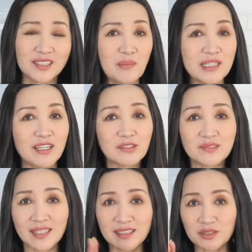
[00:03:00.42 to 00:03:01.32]
let's make our
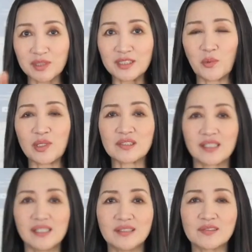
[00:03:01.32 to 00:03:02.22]
second drink, which
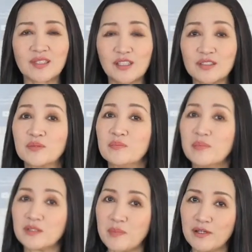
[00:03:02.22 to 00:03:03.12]
is our
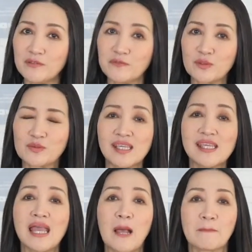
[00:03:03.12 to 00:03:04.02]
mixed berry fruit
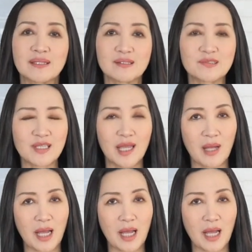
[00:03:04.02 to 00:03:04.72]
tea, but this time